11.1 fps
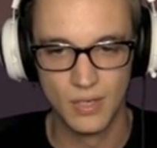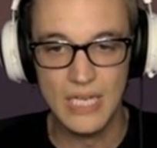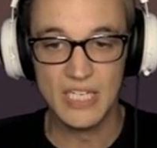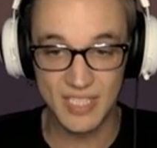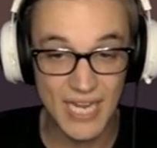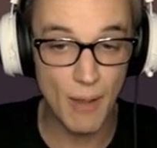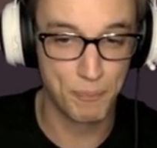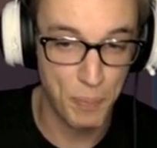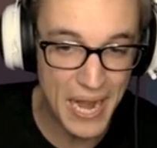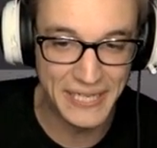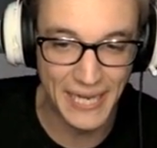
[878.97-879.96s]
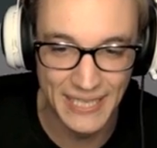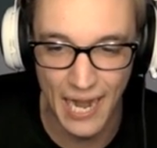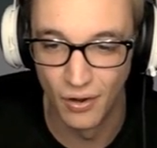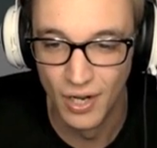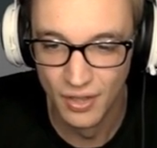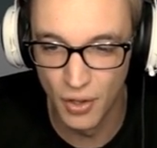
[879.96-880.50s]
Stop braking
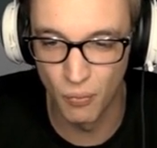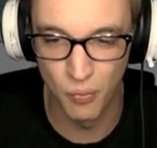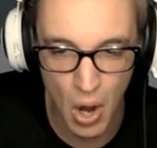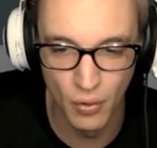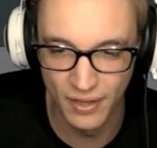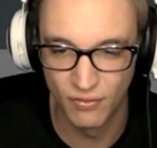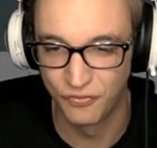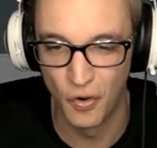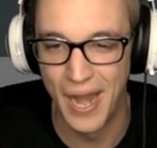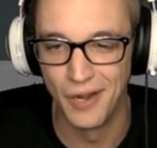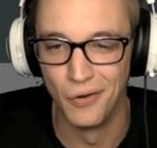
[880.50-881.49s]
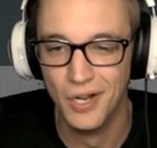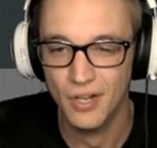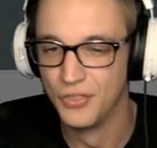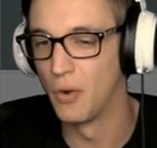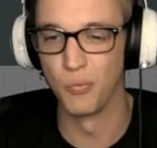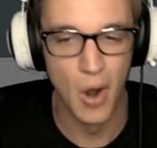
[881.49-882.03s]
there! The road is frail!
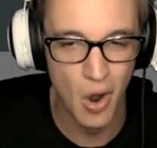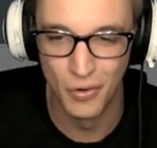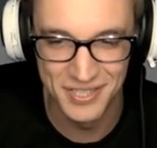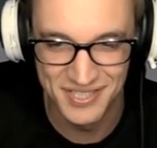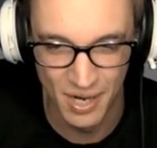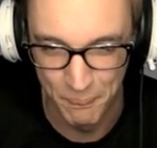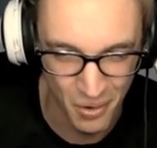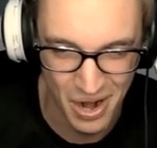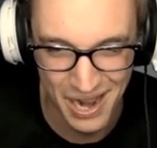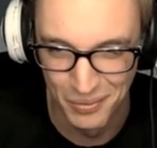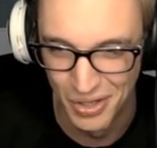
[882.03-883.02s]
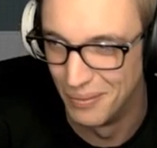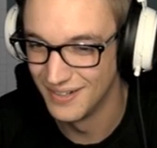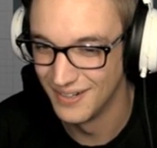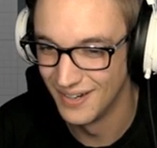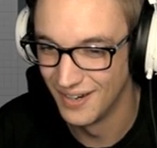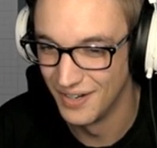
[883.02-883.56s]
The road is the problem!
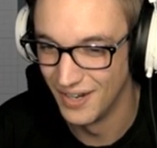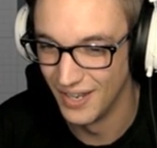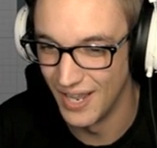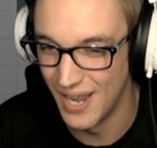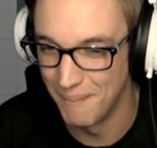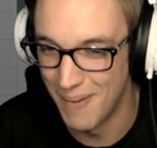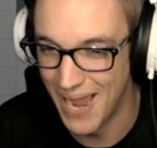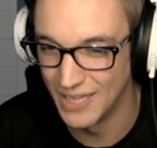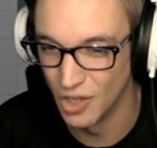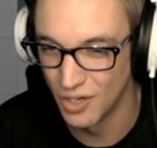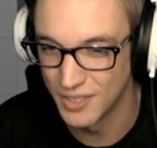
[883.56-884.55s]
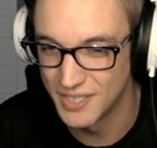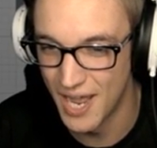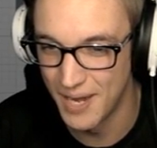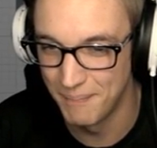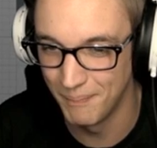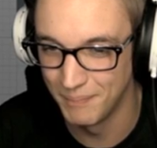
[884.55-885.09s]
It might look
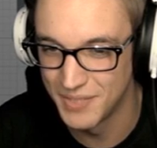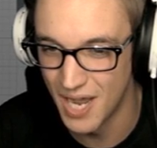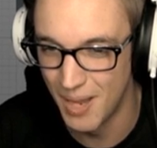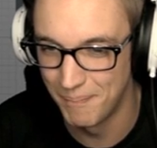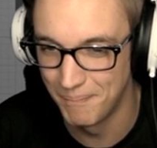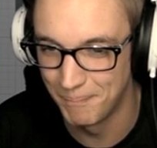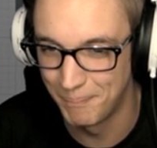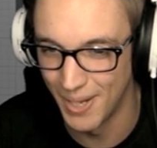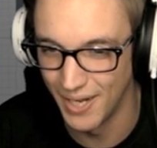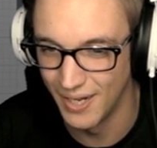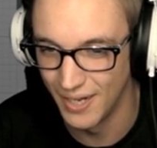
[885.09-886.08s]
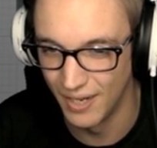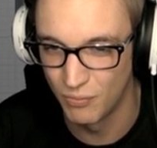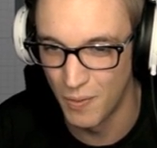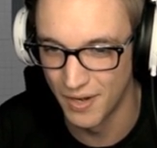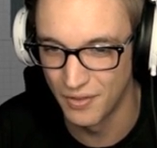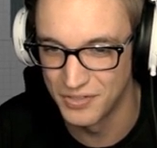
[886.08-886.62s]
done dumb, but it's
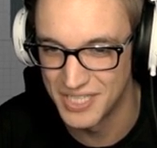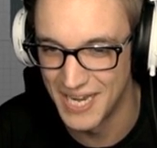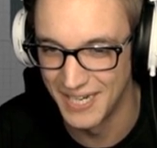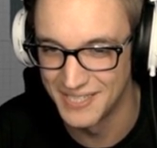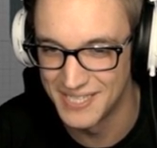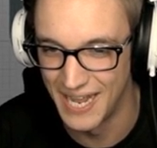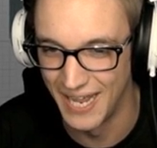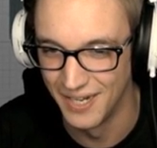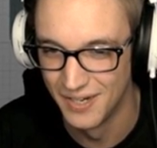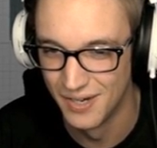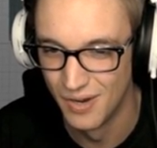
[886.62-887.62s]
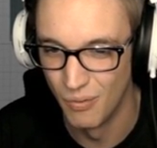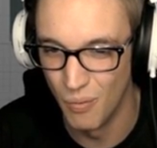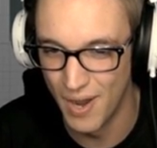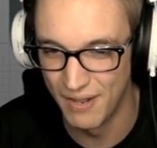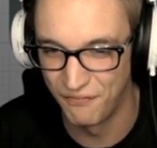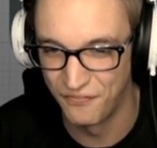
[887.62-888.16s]
one of those things that
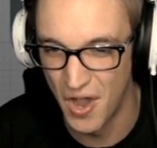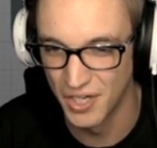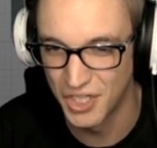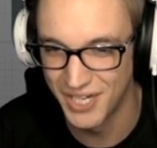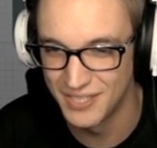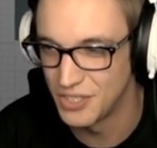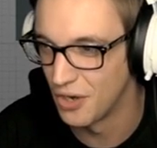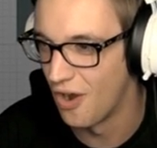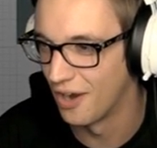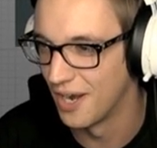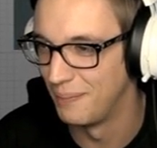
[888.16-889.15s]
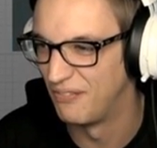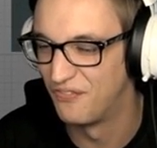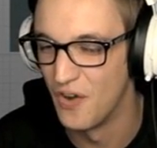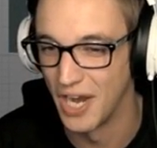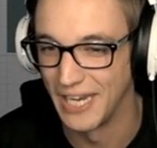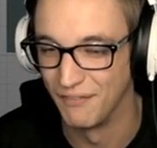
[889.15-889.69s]
when it functions, you're all gonna be
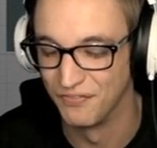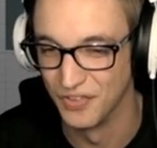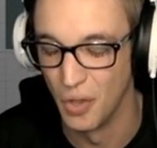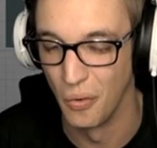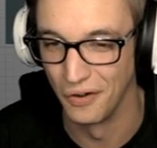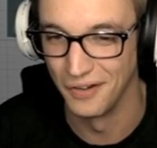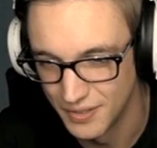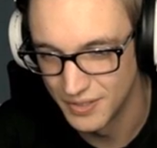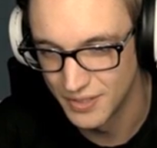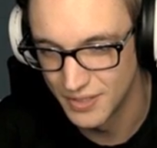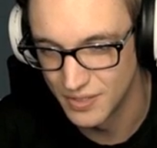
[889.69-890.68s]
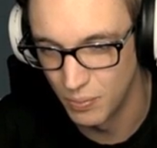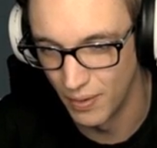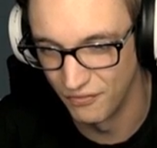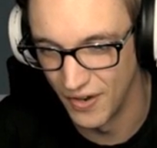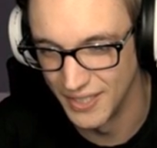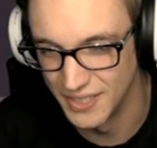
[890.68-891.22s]
fucking floored. Just what
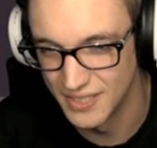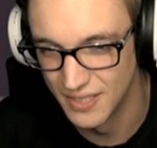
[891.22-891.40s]
if I just...